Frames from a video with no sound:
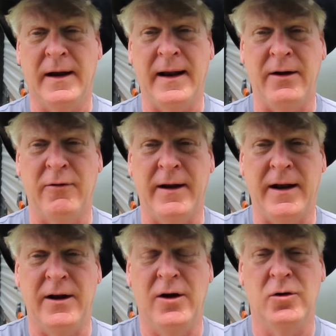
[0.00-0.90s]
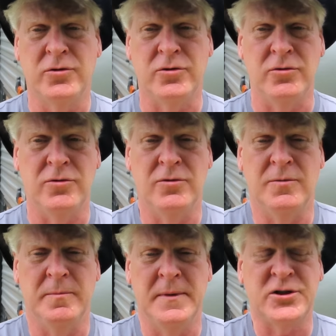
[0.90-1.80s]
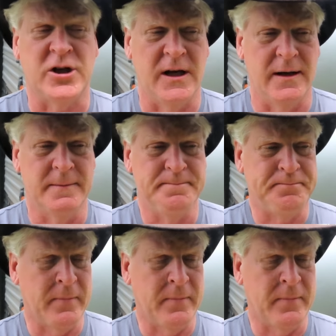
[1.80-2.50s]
getting ready to go to Michigan.